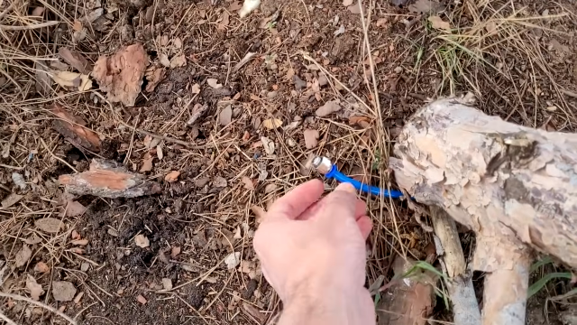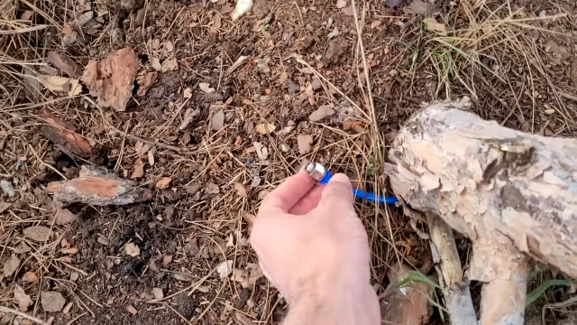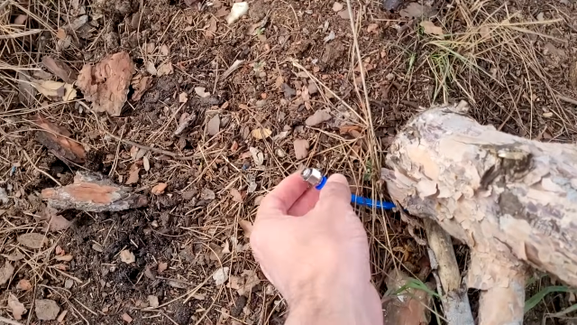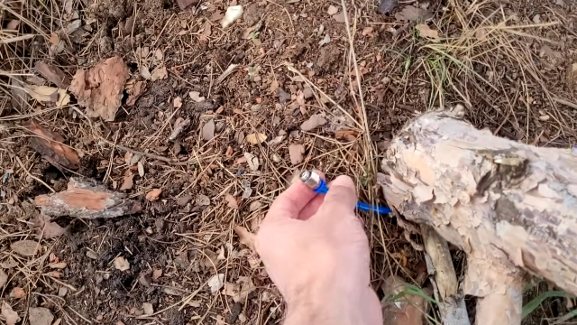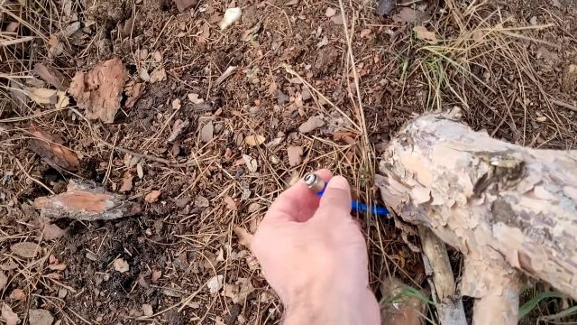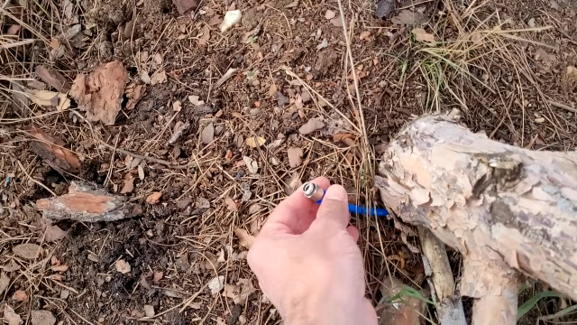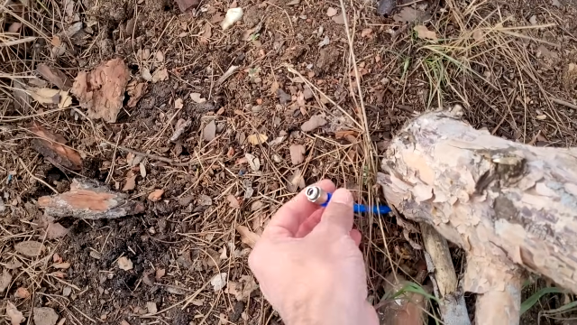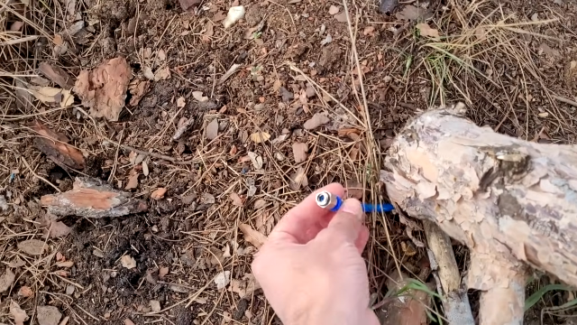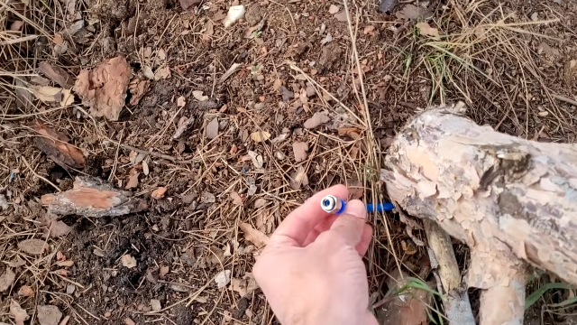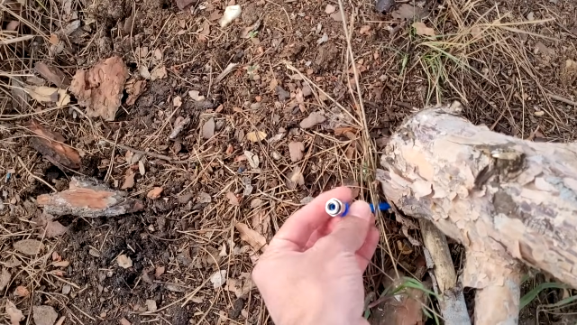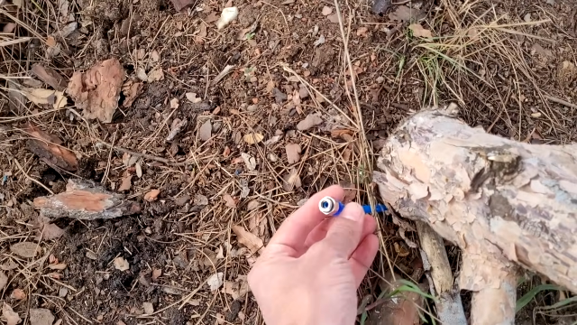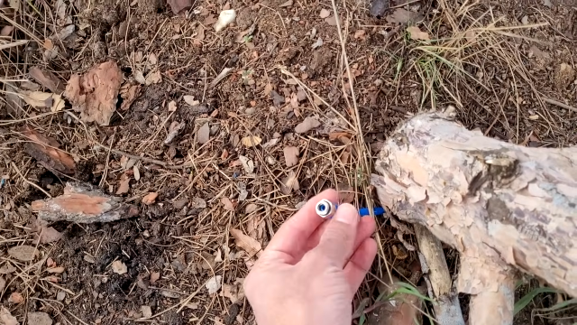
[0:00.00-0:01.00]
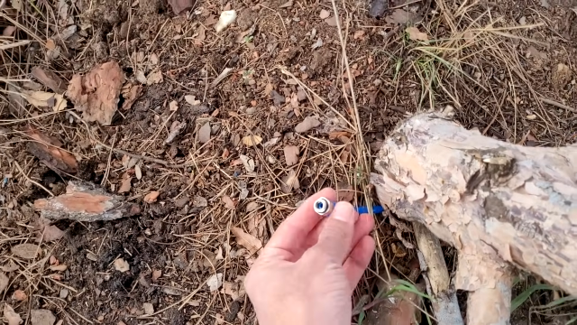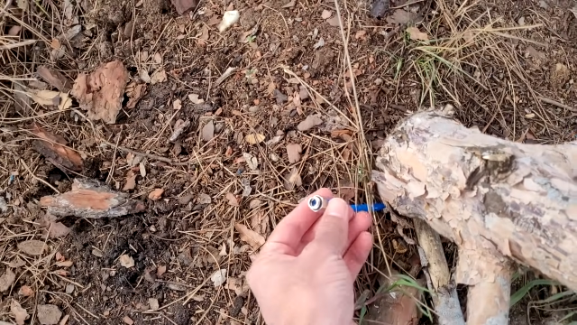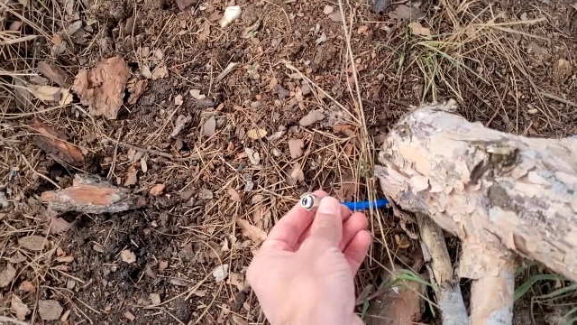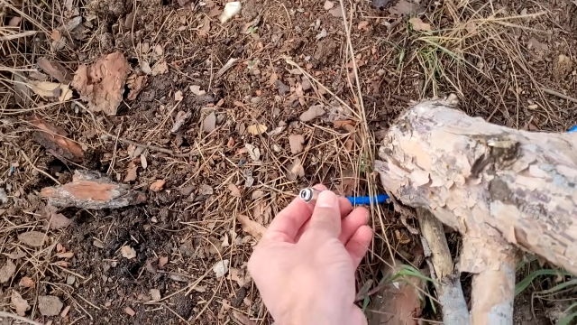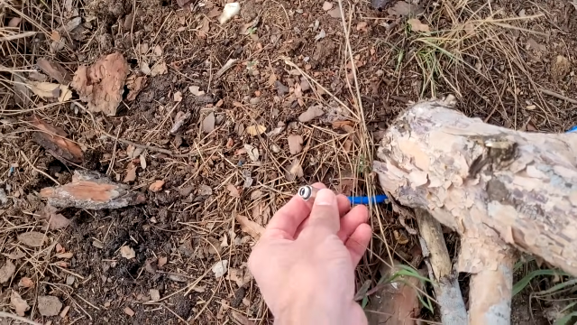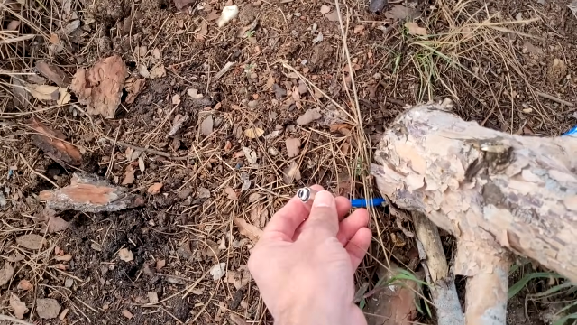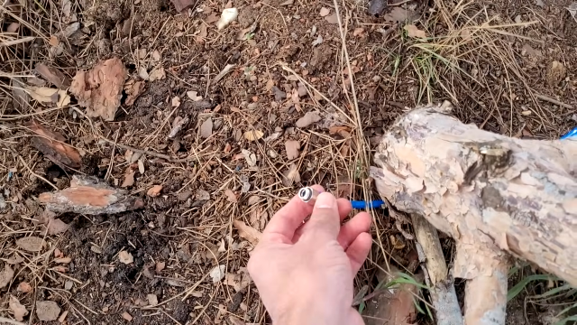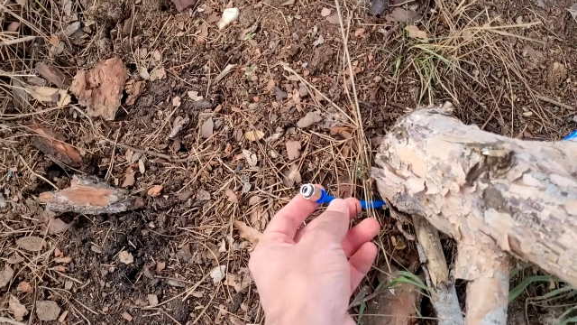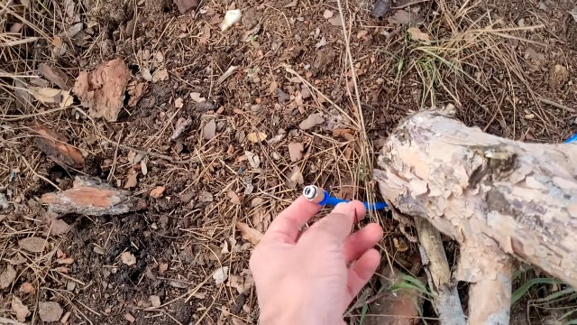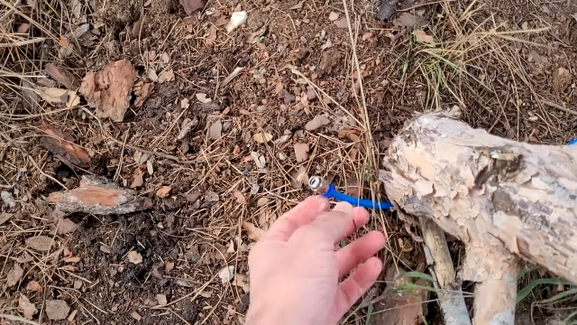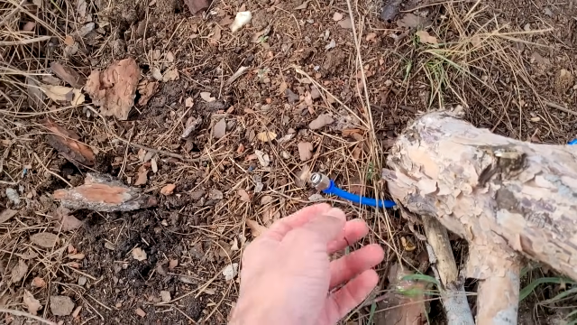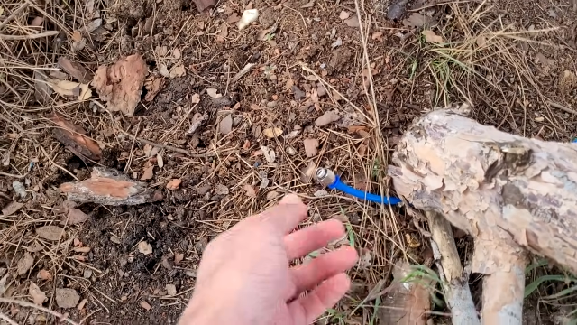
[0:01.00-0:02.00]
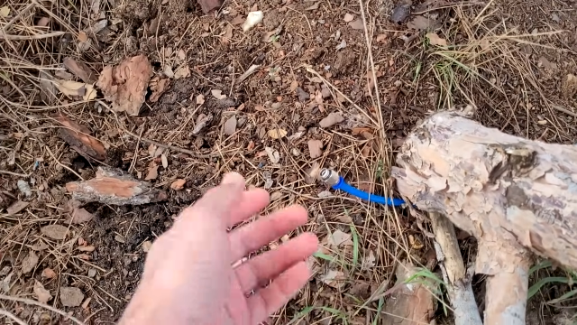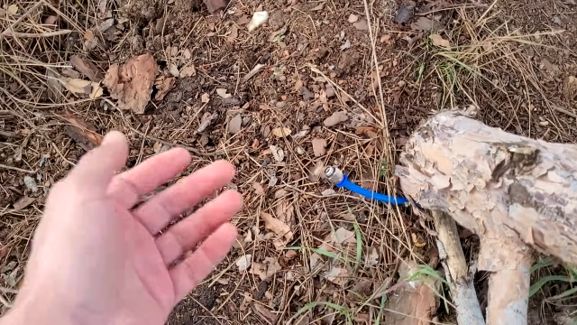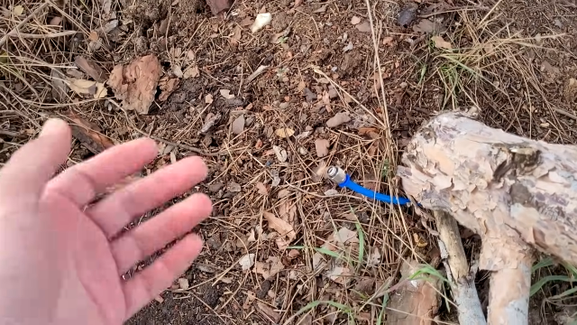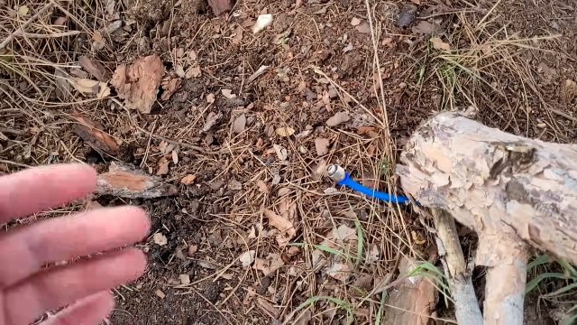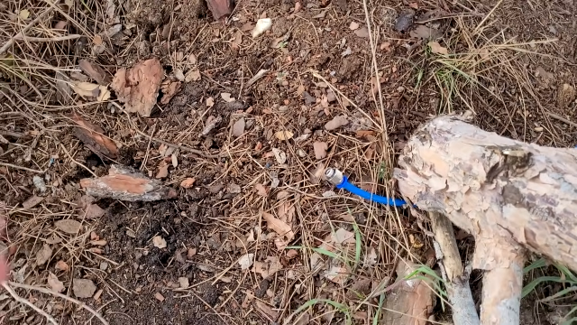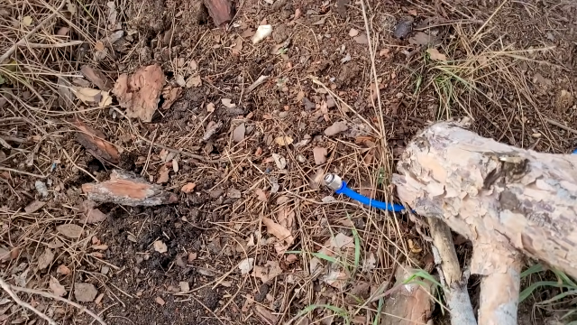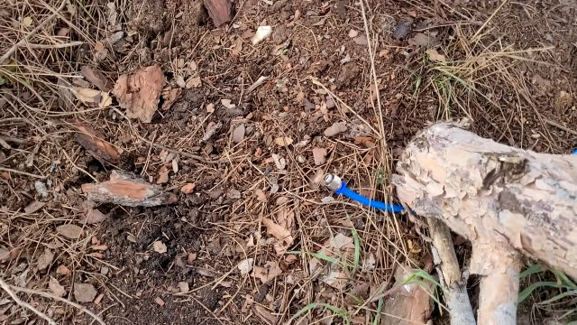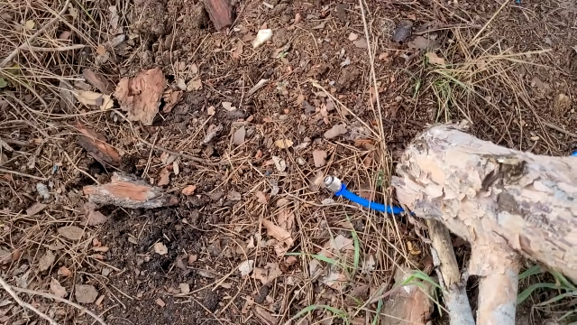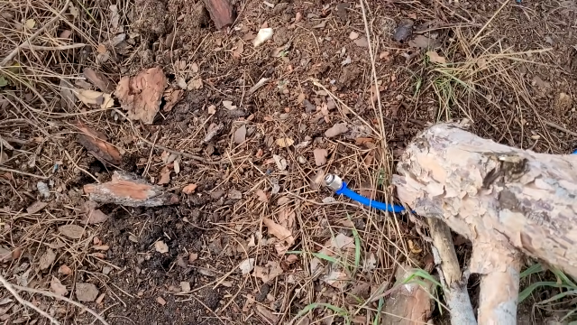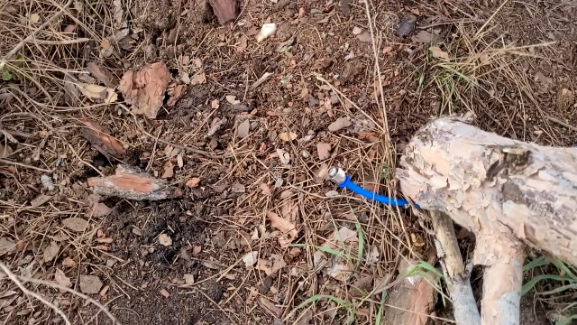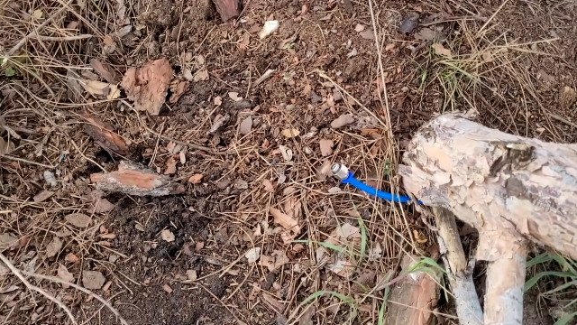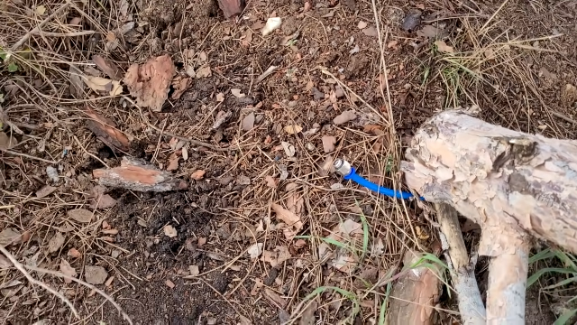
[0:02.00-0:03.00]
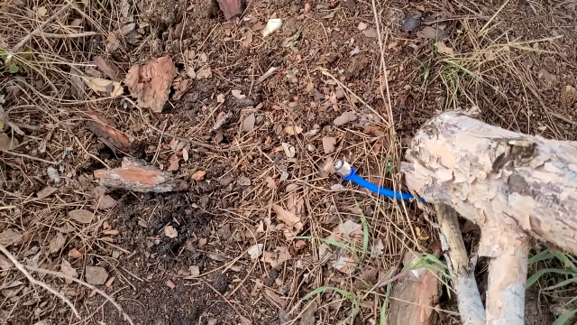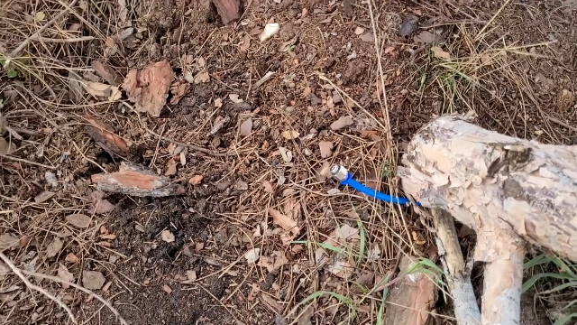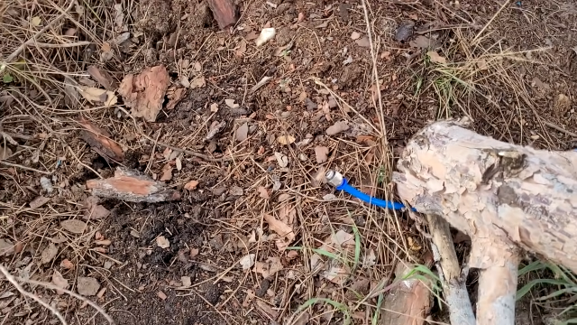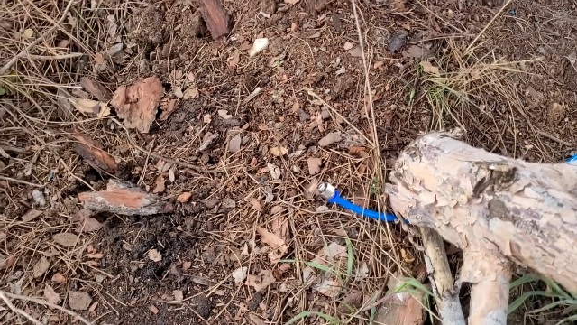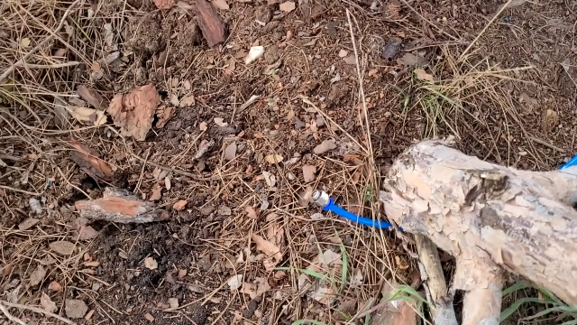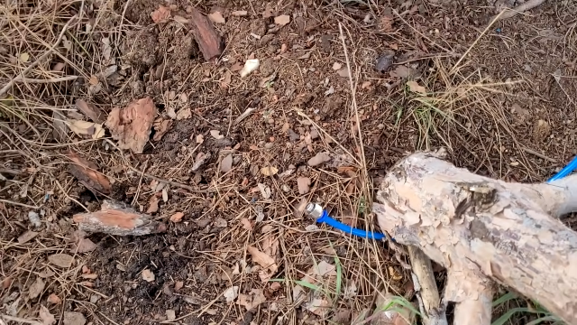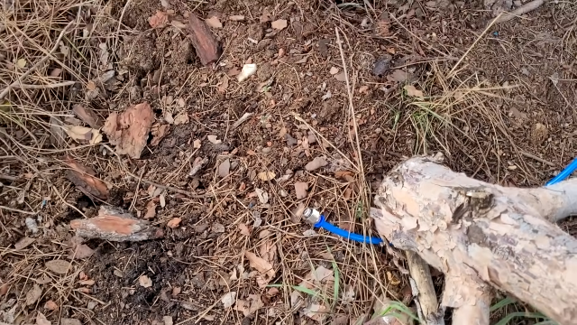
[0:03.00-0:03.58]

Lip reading: Nobody's mouth can be seen.